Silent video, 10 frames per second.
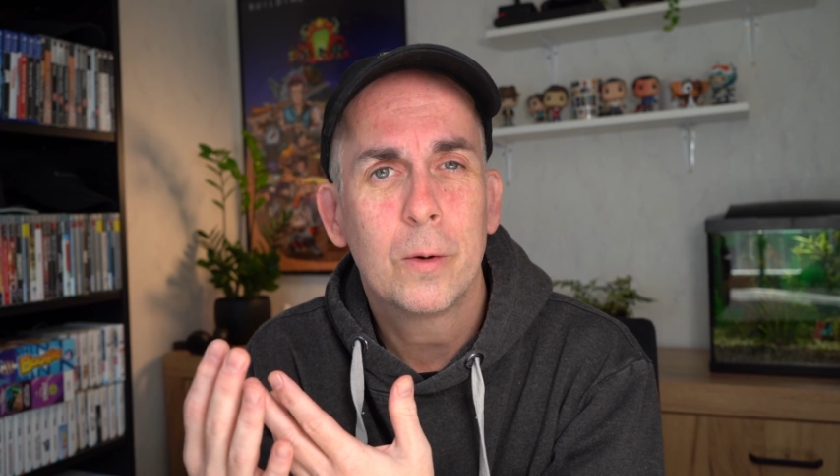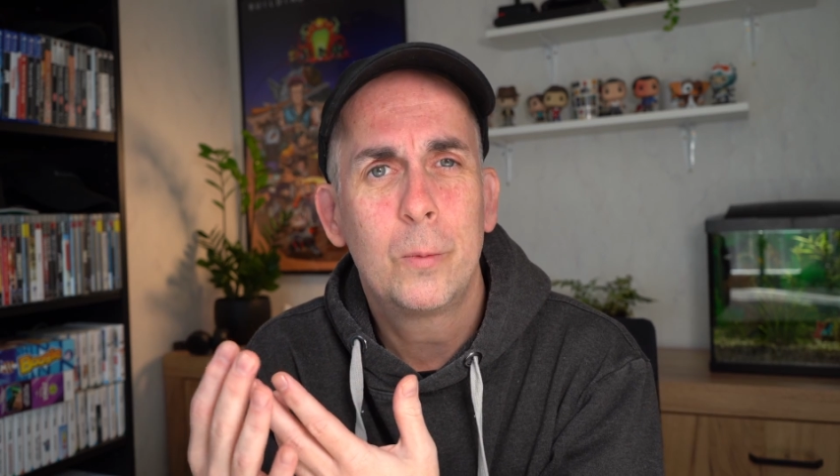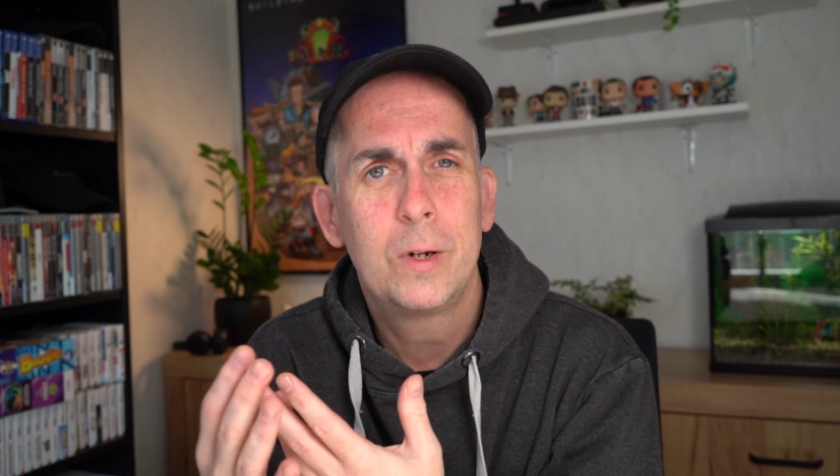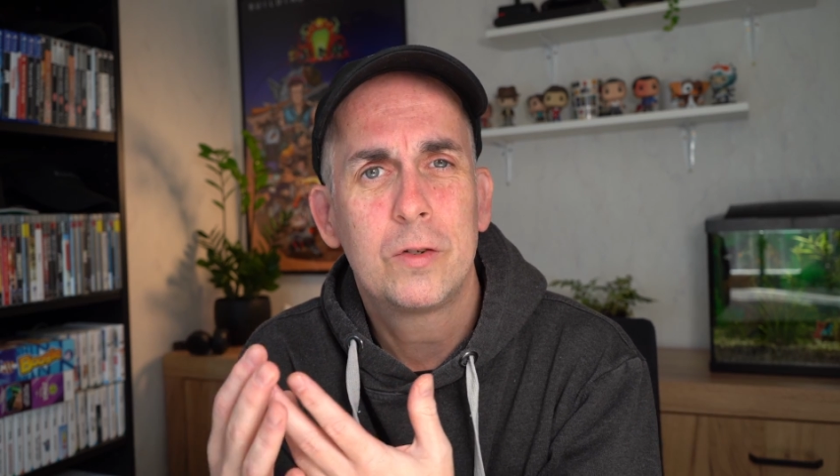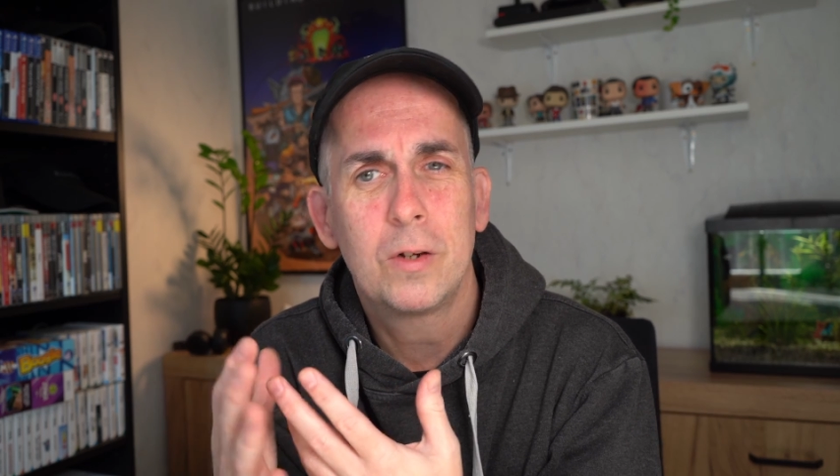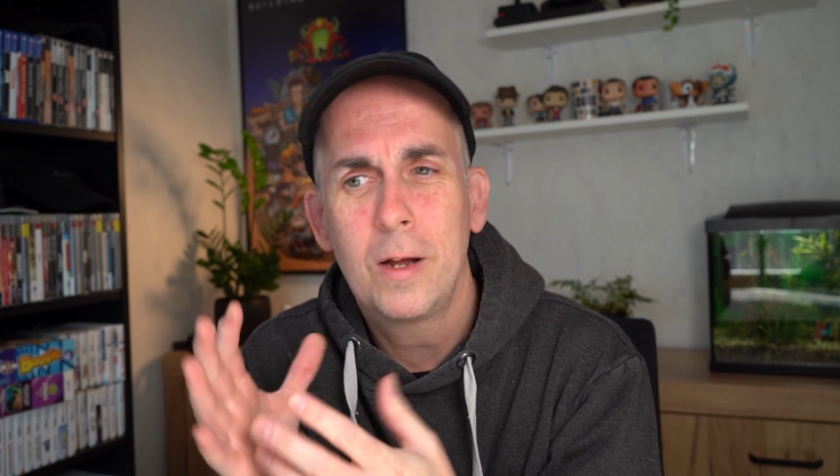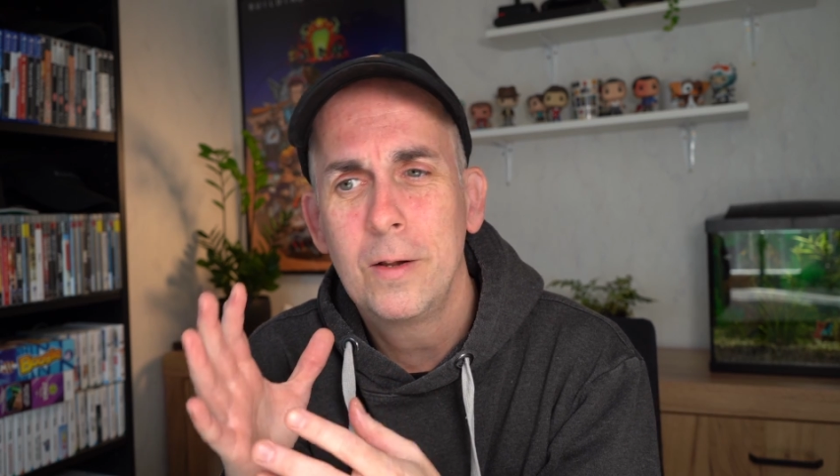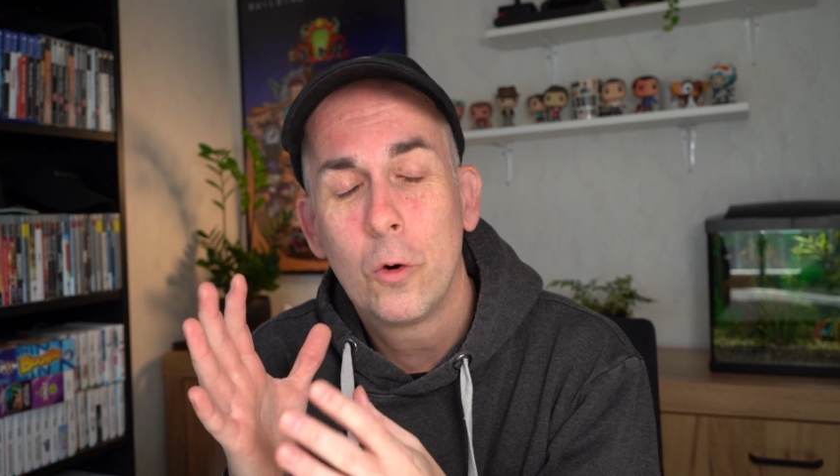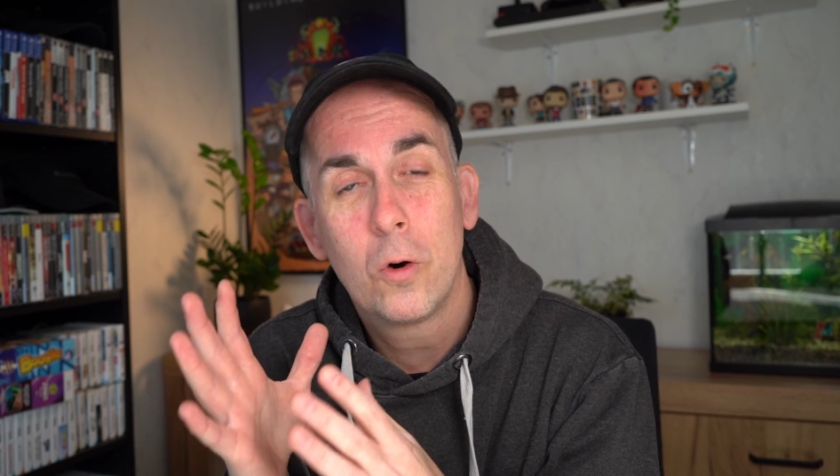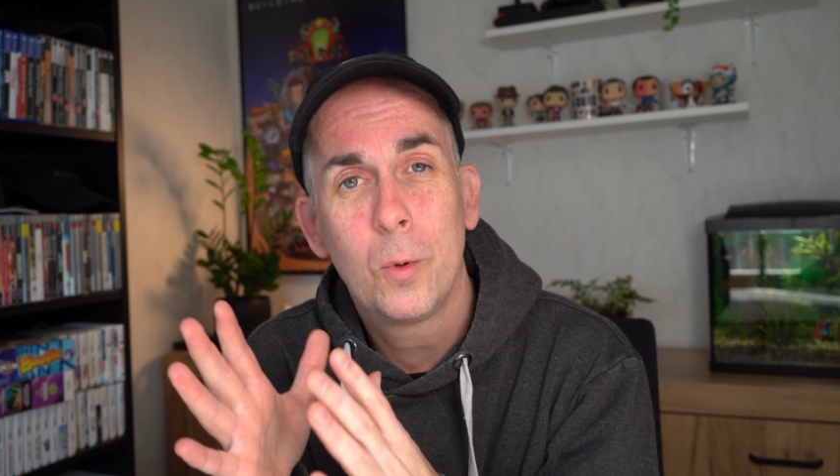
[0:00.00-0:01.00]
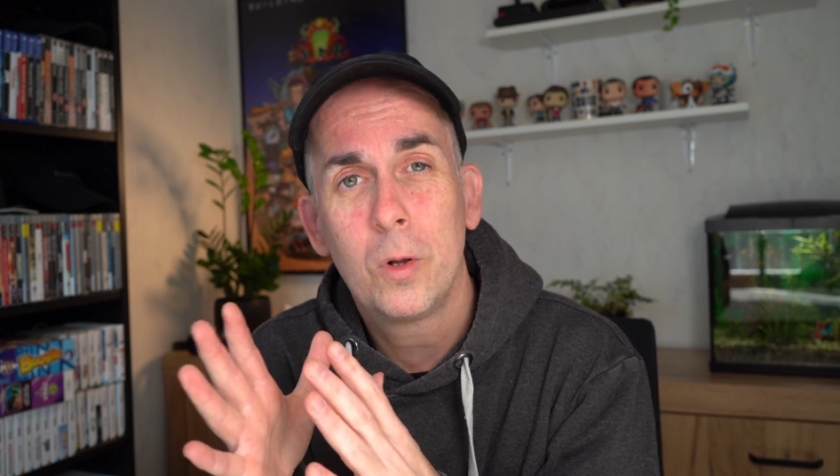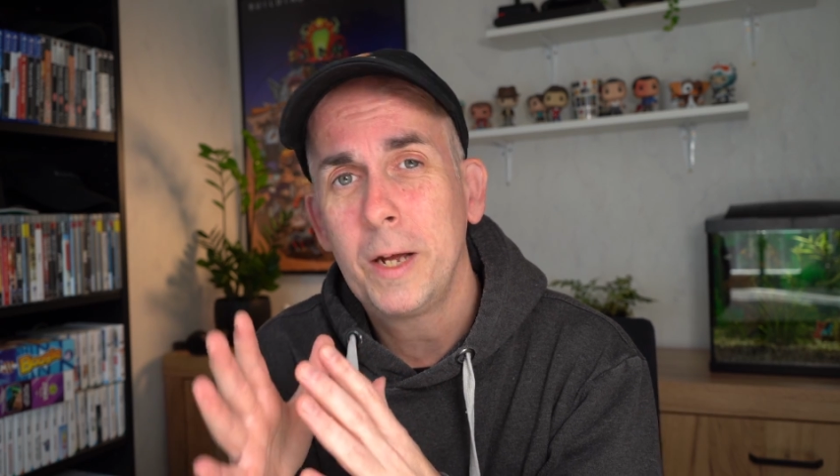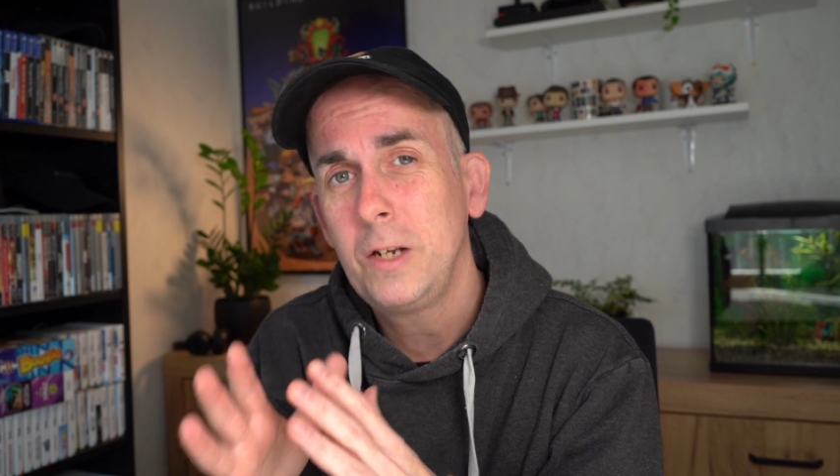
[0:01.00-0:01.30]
which a normal